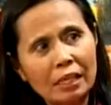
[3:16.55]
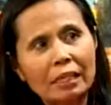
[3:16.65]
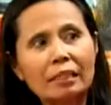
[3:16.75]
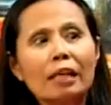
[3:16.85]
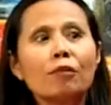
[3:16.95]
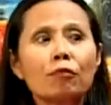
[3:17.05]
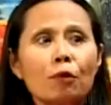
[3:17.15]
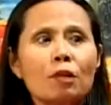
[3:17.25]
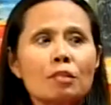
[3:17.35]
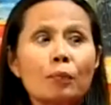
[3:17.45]
and then of
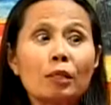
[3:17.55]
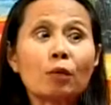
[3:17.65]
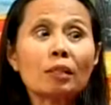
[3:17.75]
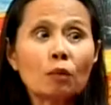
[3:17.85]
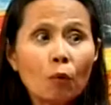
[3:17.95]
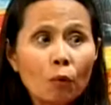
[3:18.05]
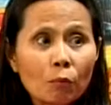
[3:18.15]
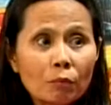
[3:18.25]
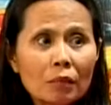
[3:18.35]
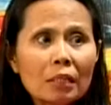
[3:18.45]
course when you're at
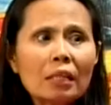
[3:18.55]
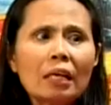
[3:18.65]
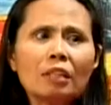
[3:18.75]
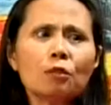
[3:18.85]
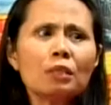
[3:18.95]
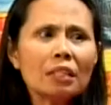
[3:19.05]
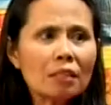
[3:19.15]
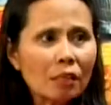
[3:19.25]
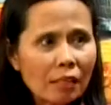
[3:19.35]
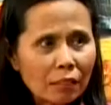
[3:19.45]
home and you need
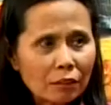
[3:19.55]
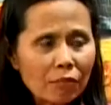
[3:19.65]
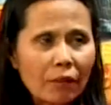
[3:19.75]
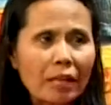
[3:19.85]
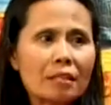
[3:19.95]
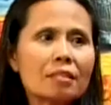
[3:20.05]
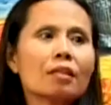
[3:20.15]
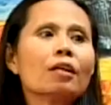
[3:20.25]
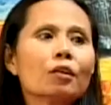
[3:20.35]
a lot of rest,